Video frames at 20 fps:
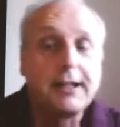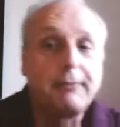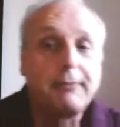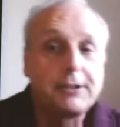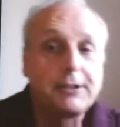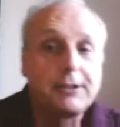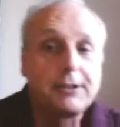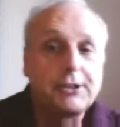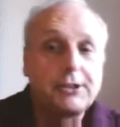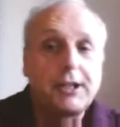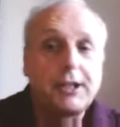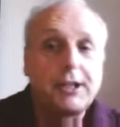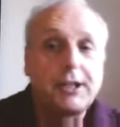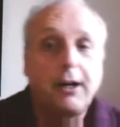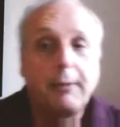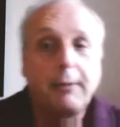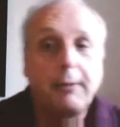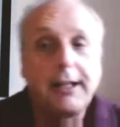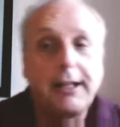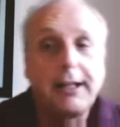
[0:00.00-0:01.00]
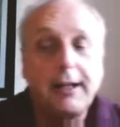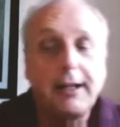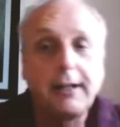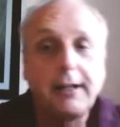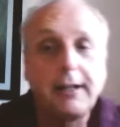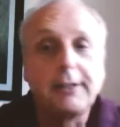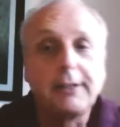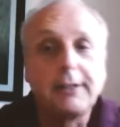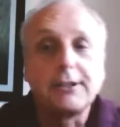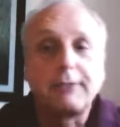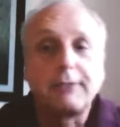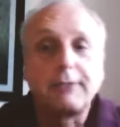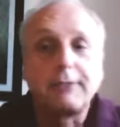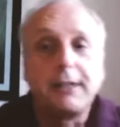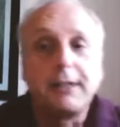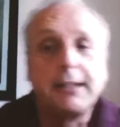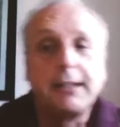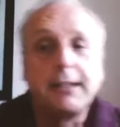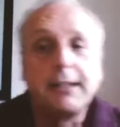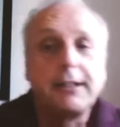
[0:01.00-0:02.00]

which is the Harmony Islands, quite near